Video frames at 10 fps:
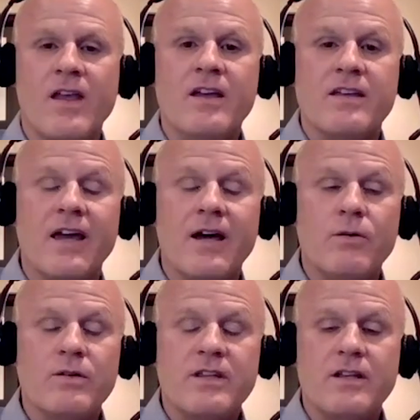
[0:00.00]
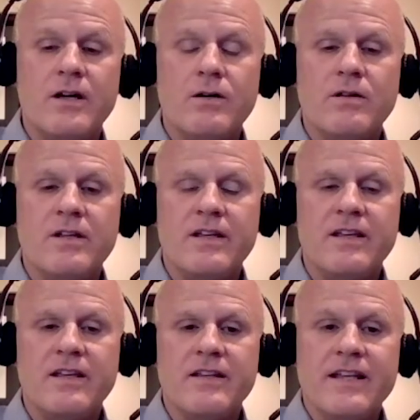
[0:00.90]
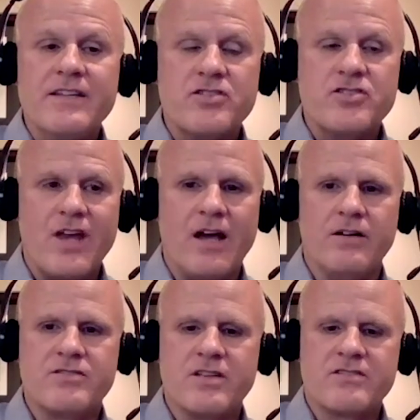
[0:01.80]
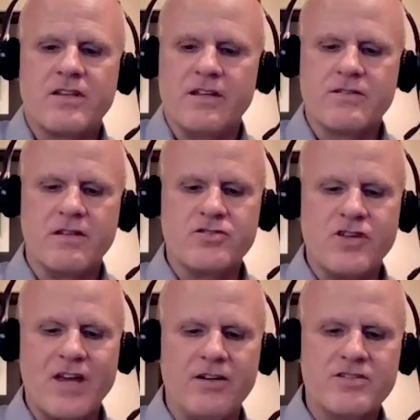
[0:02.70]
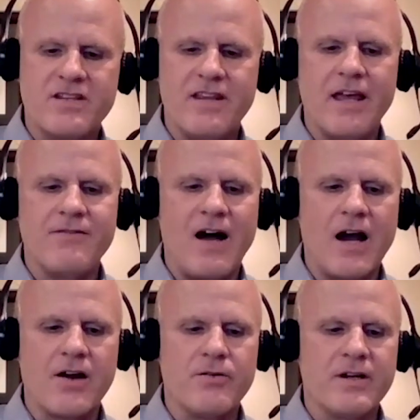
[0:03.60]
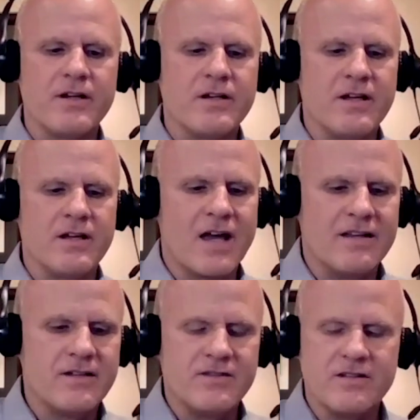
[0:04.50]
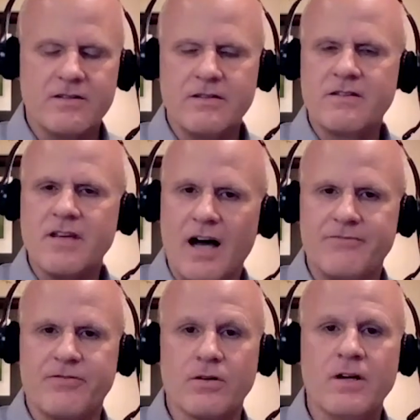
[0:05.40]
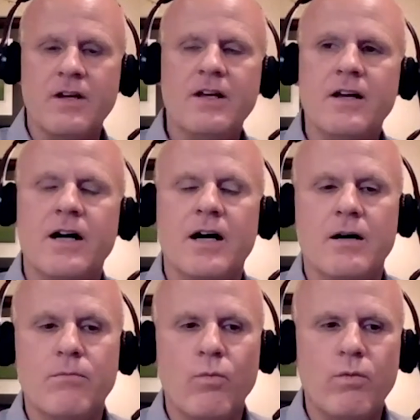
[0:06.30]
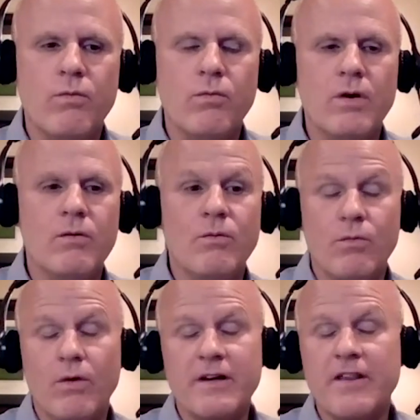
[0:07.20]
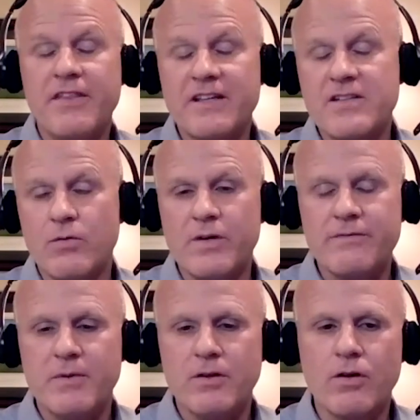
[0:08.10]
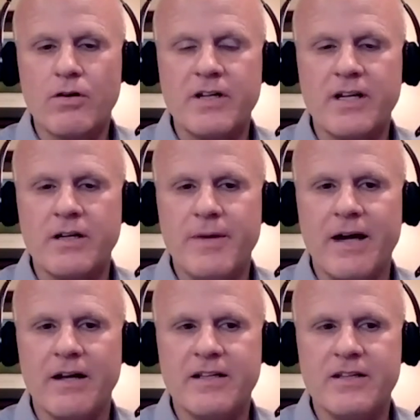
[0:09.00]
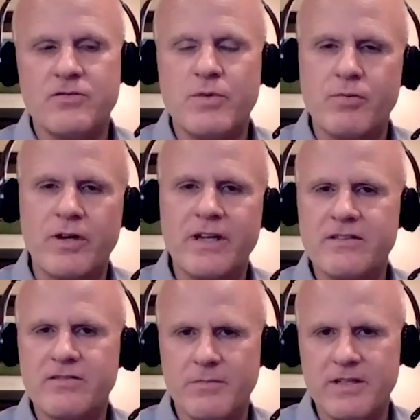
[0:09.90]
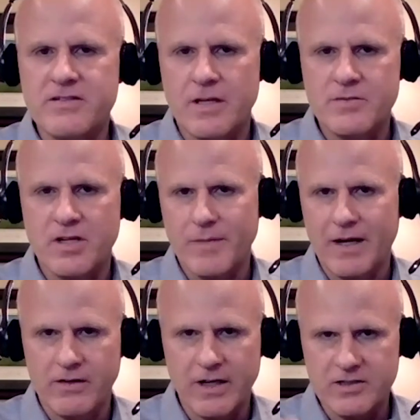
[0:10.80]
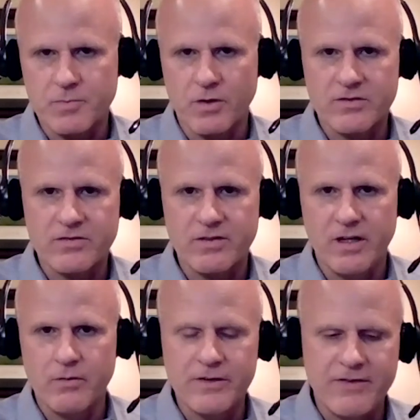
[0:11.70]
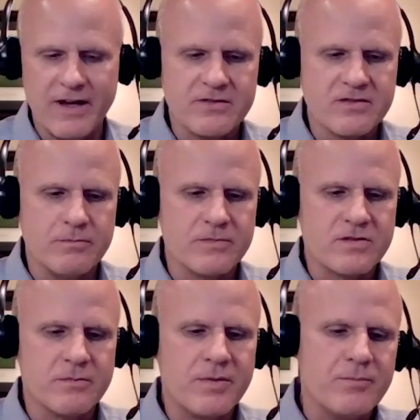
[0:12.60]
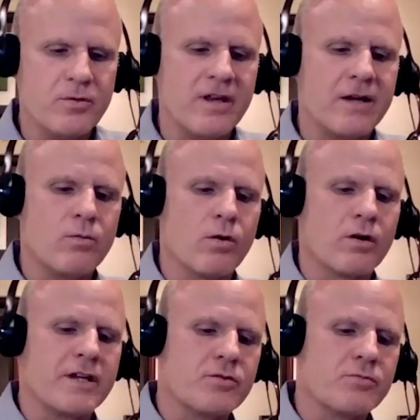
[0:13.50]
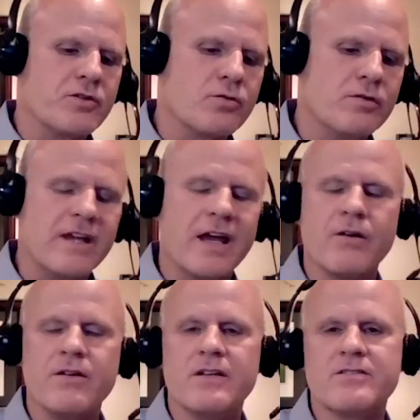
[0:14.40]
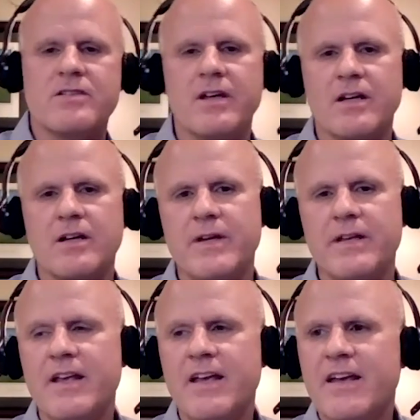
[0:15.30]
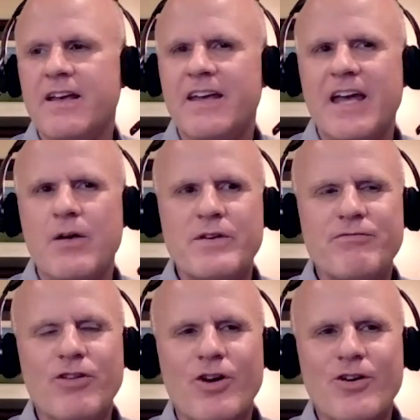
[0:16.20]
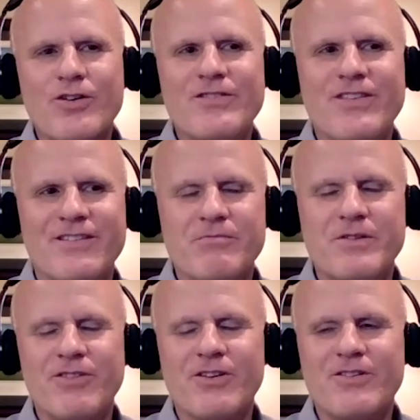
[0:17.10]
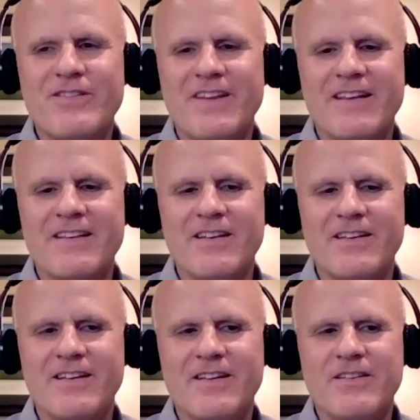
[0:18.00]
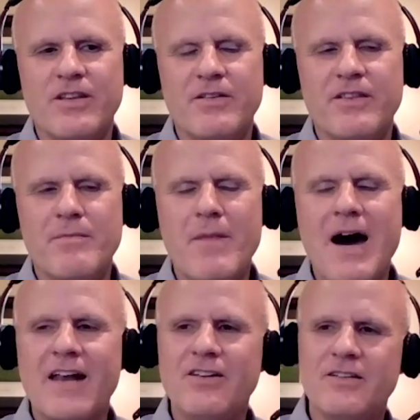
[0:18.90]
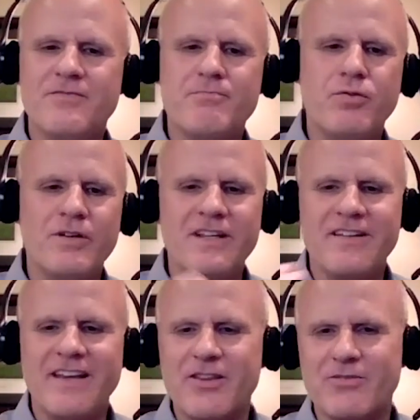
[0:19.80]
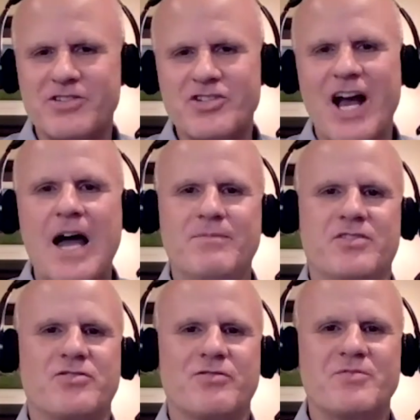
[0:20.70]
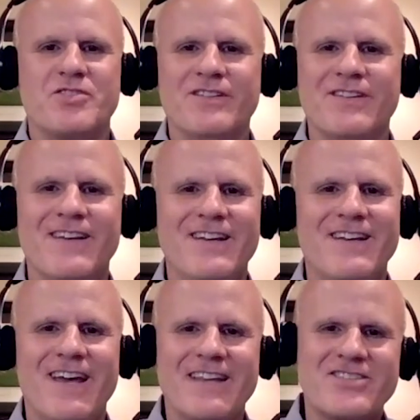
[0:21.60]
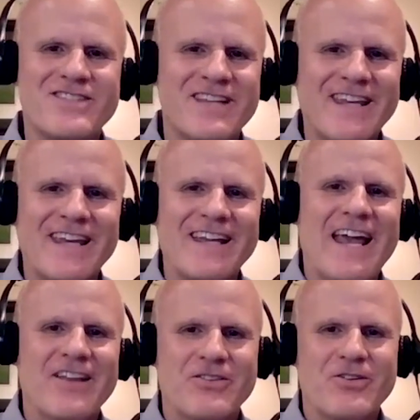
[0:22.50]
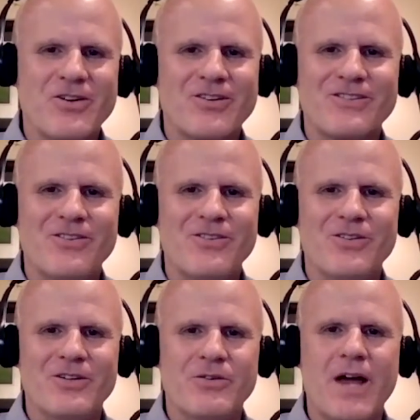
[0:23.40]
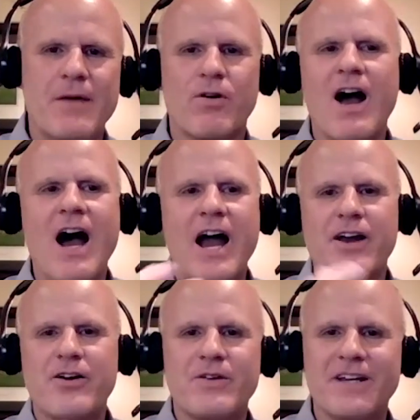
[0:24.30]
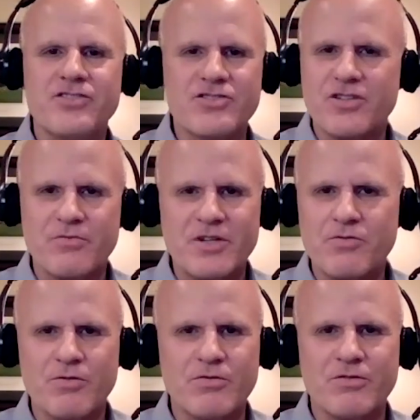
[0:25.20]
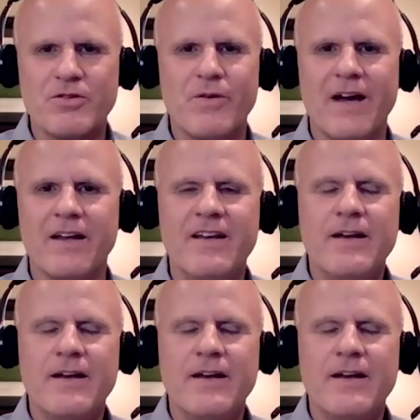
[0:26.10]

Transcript: Yeah, well, you know, it, it is a challenge. It's it, the challenge today of hiring has gotten even tougher. Um, what one of the things that we've been learning about is we bring in some of these subject matter experts, and we've had some some people that work in the recruiting areas and come in, and we've learned we've learned that the, the, the model of putting together a job description and sticking it out there on a web or hiring just a recruiter to go out,